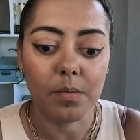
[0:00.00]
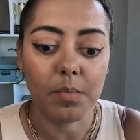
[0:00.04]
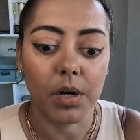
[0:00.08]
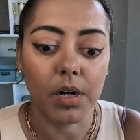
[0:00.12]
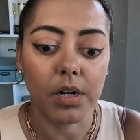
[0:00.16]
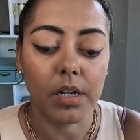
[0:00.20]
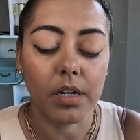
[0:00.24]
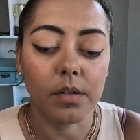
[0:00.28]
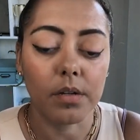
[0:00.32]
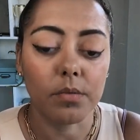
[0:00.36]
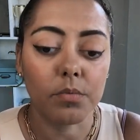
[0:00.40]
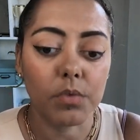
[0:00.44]

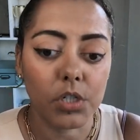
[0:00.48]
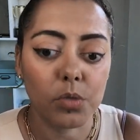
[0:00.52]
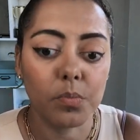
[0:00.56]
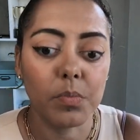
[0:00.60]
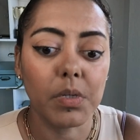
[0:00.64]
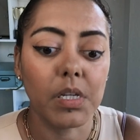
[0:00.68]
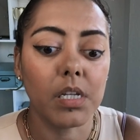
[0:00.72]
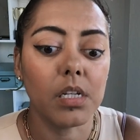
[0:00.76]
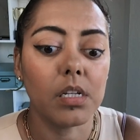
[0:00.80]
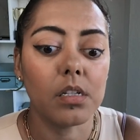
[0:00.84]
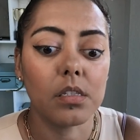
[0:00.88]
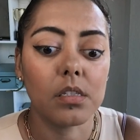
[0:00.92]
market which
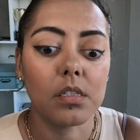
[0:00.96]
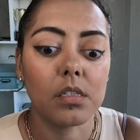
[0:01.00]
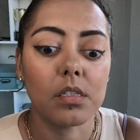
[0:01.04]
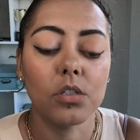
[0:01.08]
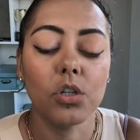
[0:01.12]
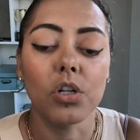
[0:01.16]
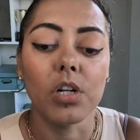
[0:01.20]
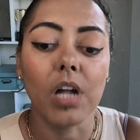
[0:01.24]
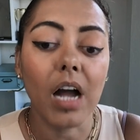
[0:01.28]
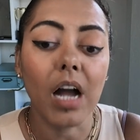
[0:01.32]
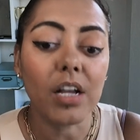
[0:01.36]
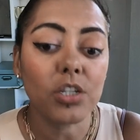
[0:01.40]
means
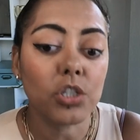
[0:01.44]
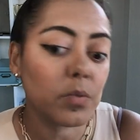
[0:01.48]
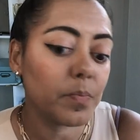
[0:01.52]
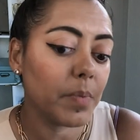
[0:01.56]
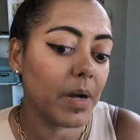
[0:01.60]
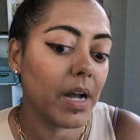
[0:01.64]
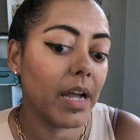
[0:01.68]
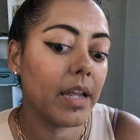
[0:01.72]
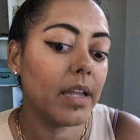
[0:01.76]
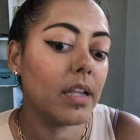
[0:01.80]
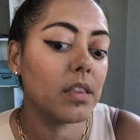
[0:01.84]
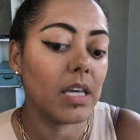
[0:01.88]
you're not just
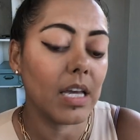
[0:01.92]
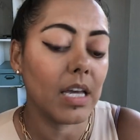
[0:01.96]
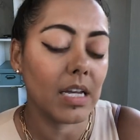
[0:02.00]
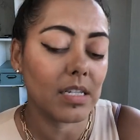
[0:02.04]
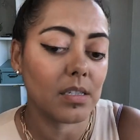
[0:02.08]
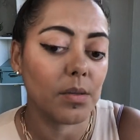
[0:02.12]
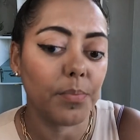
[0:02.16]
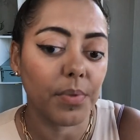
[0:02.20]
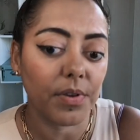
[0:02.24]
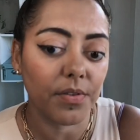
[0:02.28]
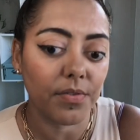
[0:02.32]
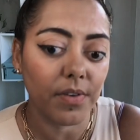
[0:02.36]
buying the
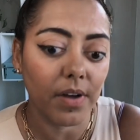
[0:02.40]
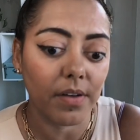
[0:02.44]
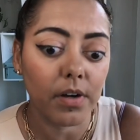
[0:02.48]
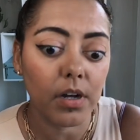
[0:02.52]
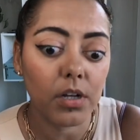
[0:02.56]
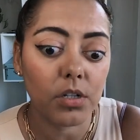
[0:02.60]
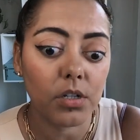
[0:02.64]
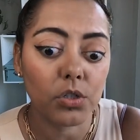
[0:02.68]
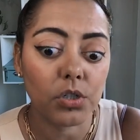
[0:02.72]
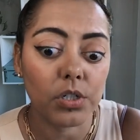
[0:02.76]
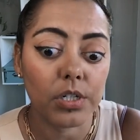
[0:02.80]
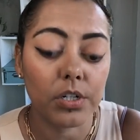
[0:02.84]
s&p
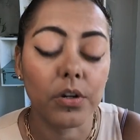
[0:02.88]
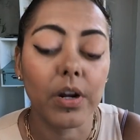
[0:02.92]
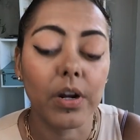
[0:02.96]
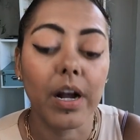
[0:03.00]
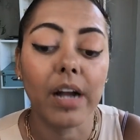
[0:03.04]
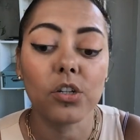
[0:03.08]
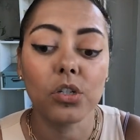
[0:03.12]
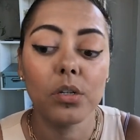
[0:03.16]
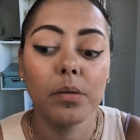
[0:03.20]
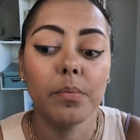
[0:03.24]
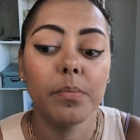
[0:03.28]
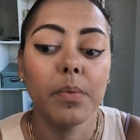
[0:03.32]
500 you're
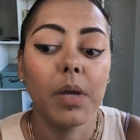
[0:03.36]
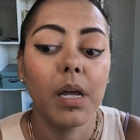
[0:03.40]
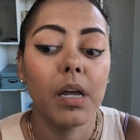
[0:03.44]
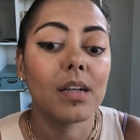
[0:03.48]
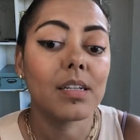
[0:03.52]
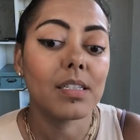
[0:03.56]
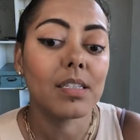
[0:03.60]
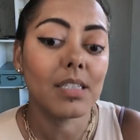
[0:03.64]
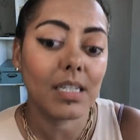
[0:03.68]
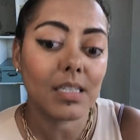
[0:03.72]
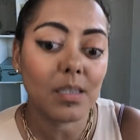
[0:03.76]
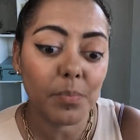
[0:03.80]
actually
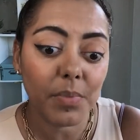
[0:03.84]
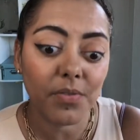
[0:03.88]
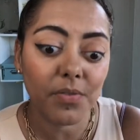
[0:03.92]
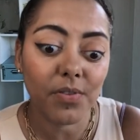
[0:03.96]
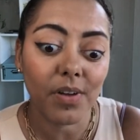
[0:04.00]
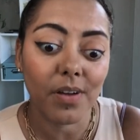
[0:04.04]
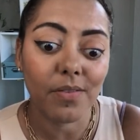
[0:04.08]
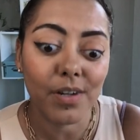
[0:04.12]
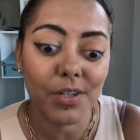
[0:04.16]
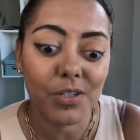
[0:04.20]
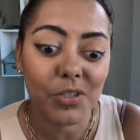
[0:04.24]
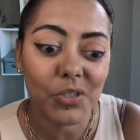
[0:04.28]
because the s&p
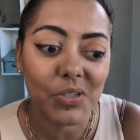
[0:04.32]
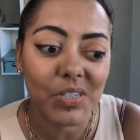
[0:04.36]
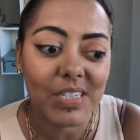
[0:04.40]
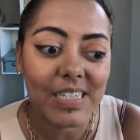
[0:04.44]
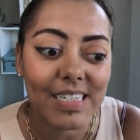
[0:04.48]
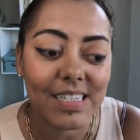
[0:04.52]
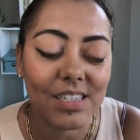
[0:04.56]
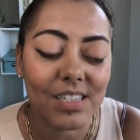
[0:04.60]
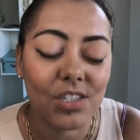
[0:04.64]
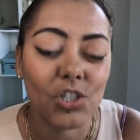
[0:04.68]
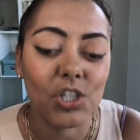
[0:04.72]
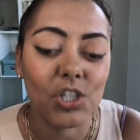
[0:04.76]
500 is